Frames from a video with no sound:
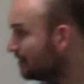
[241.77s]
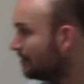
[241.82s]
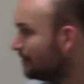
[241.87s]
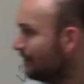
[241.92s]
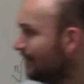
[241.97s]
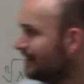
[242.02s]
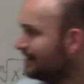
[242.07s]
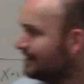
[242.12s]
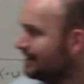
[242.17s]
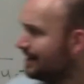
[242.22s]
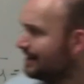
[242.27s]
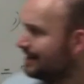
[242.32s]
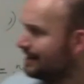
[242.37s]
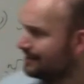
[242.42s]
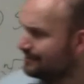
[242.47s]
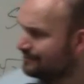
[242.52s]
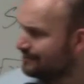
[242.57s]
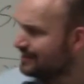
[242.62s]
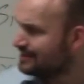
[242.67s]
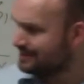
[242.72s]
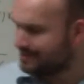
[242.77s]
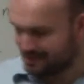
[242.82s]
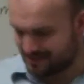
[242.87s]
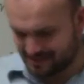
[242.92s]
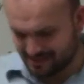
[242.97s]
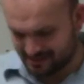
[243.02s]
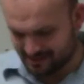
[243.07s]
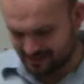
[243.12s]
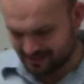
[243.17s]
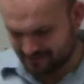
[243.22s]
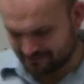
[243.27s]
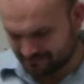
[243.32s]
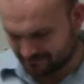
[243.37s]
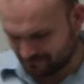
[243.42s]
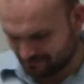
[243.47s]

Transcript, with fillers: Why didn't I not write that, in there?